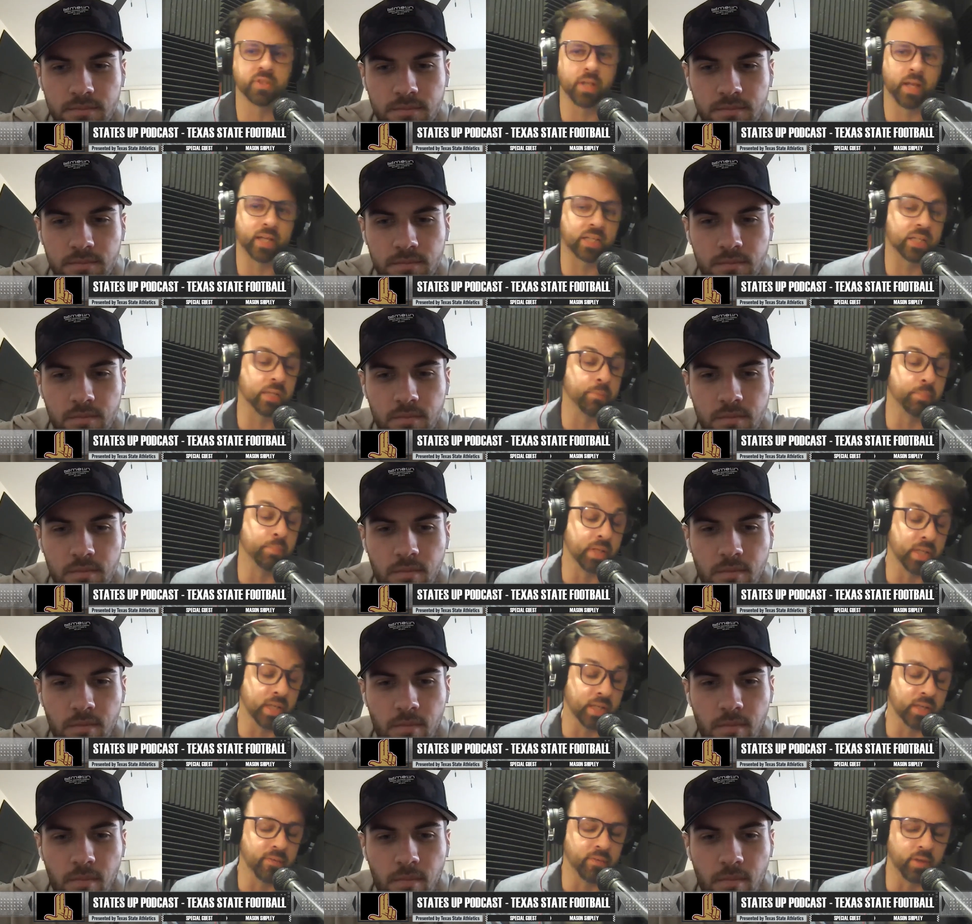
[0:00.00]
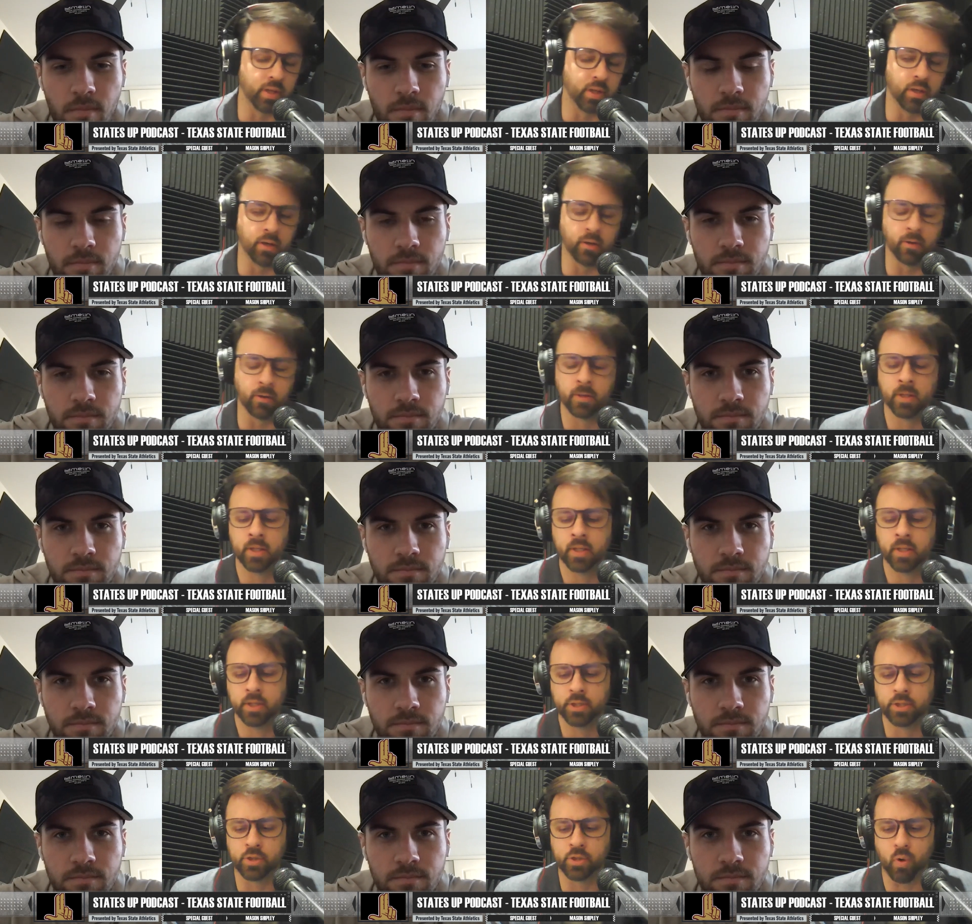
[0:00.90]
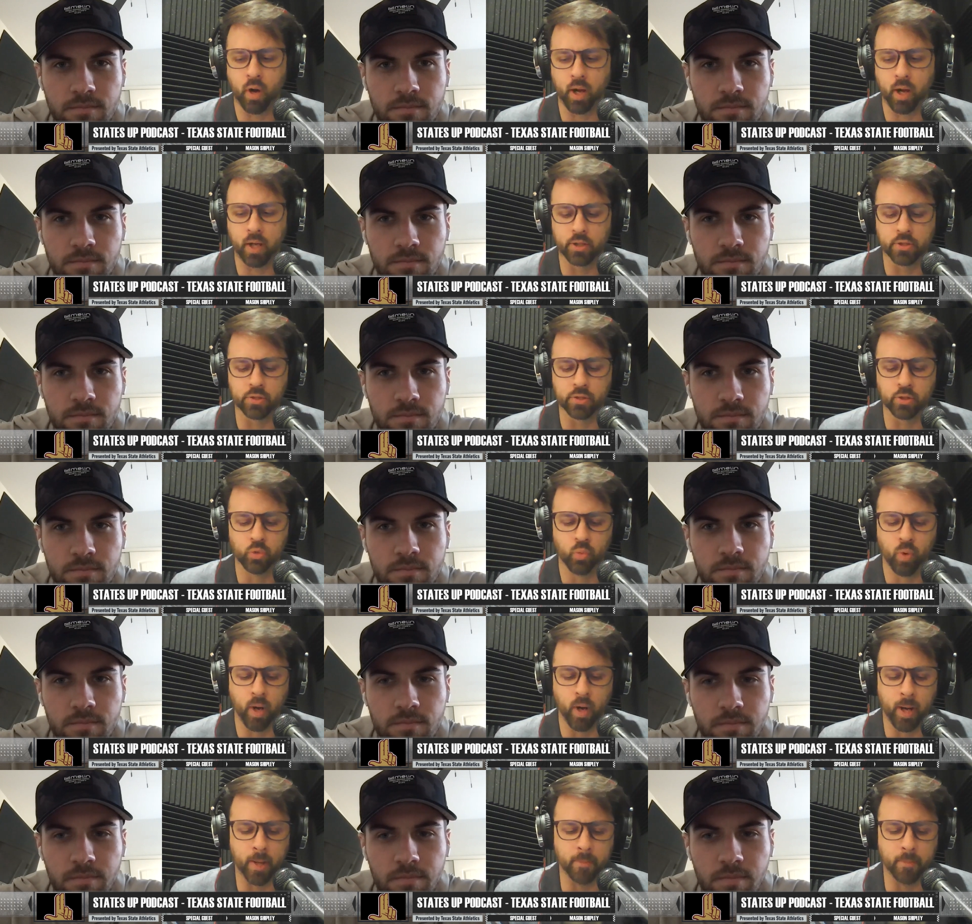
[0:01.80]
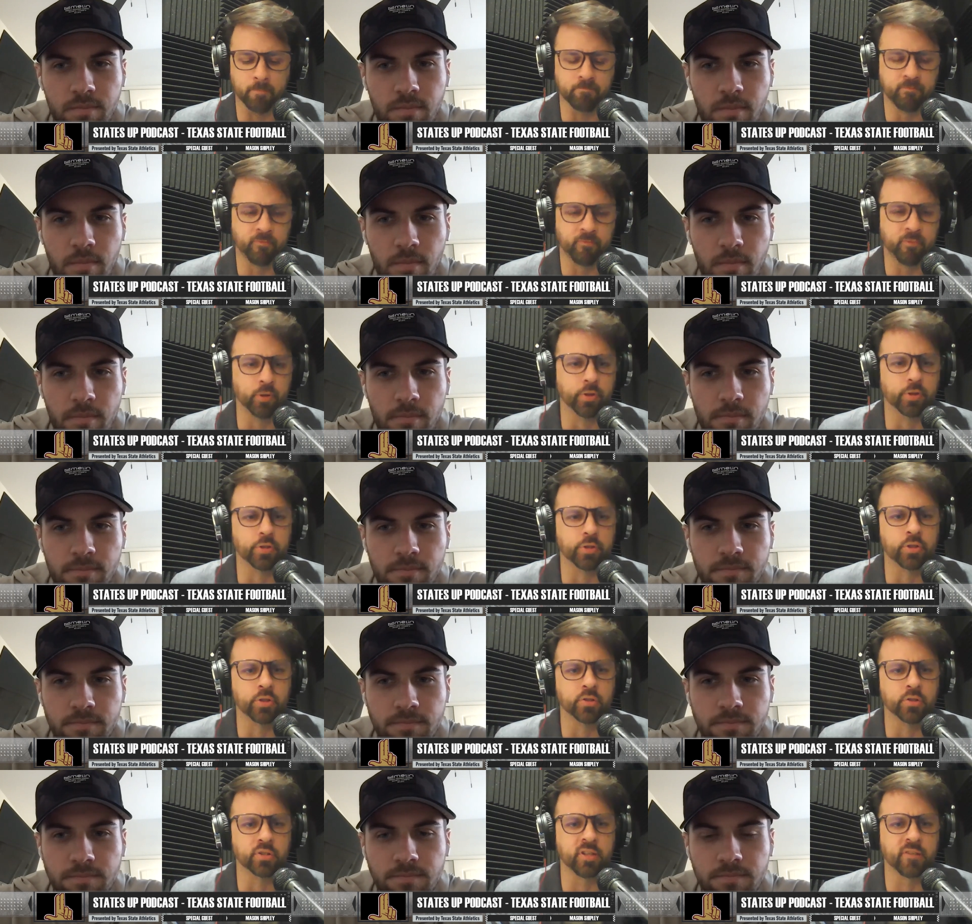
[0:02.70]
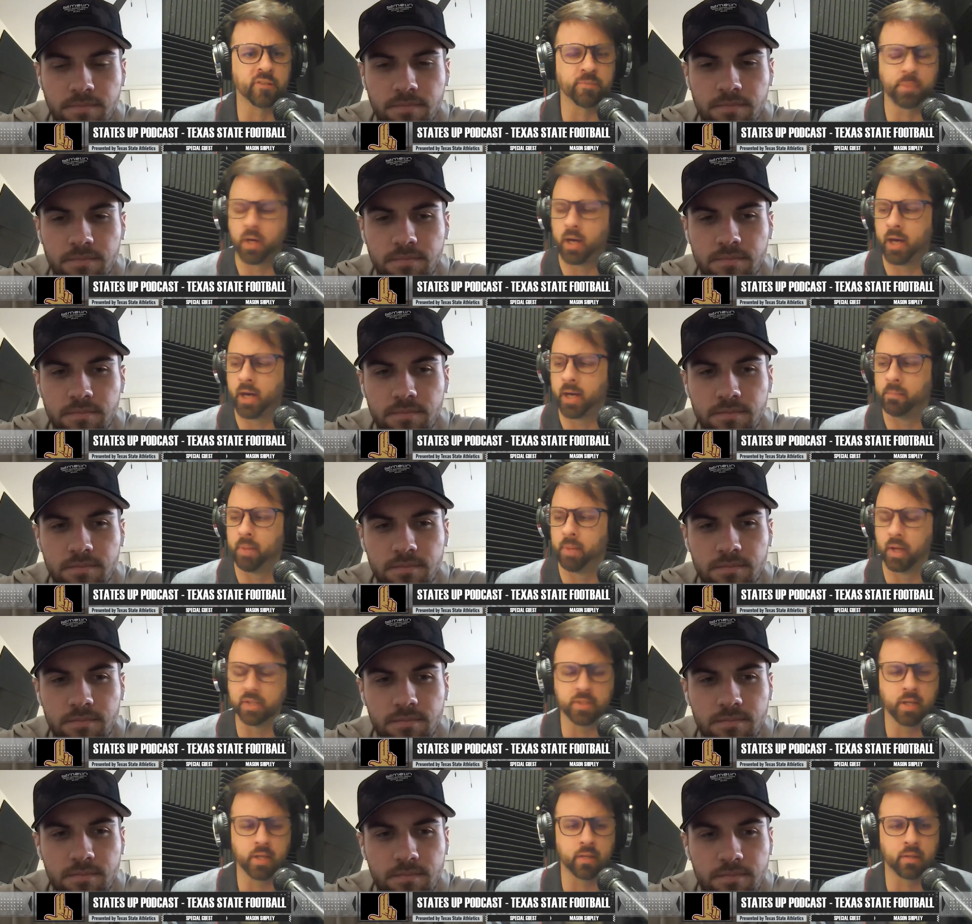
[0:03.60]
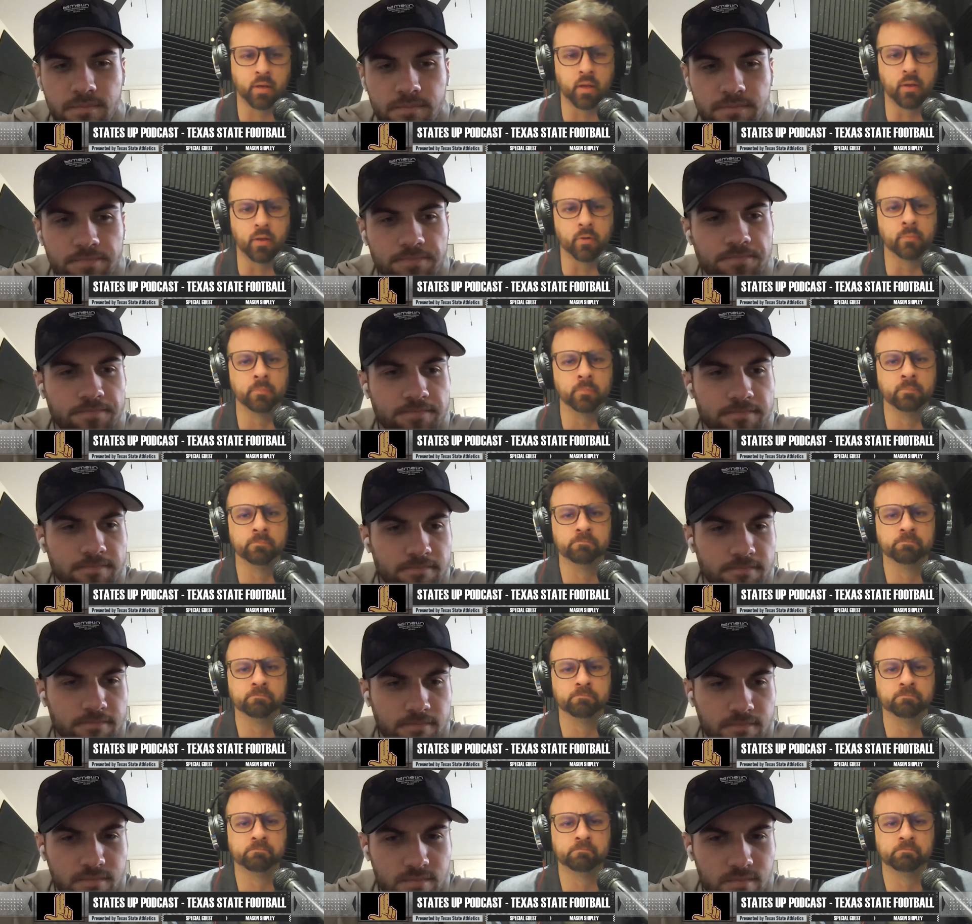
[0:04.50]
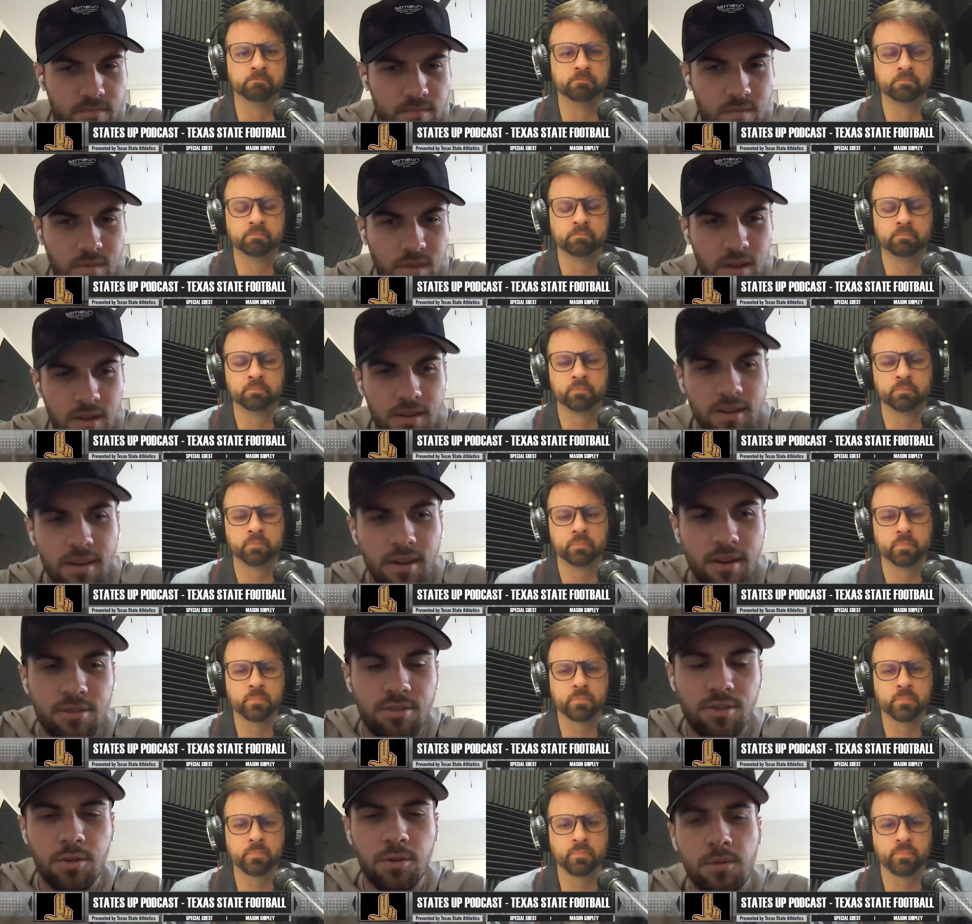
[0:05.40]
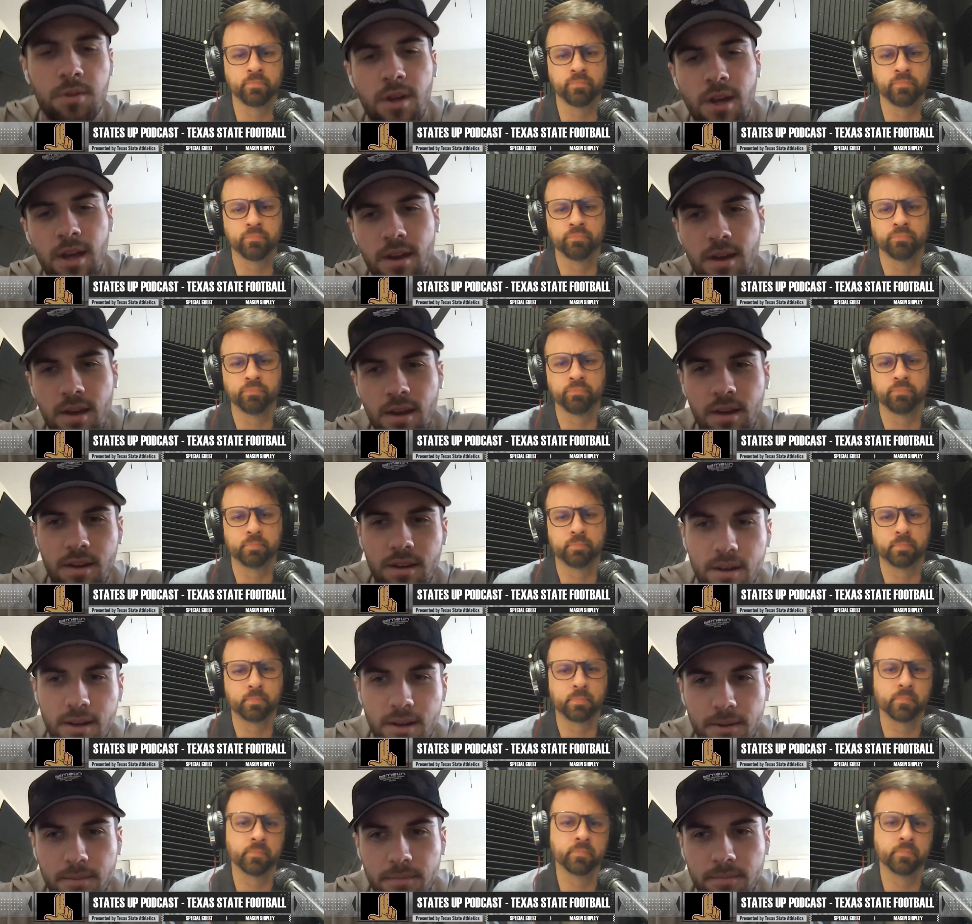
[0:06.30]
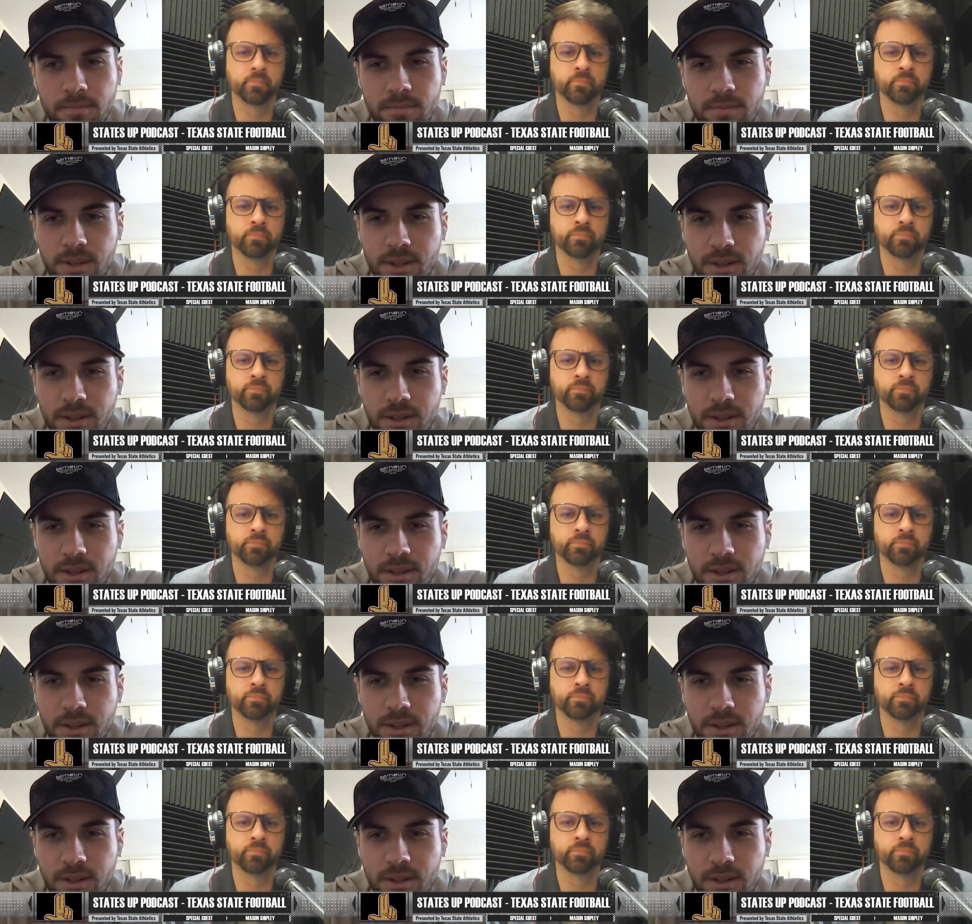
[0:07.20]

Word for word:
Speaker 1: like the beginning of the year, trying to um, fill the shoes left behind by Seth Keller?
Speaker 2: Yeah, so um,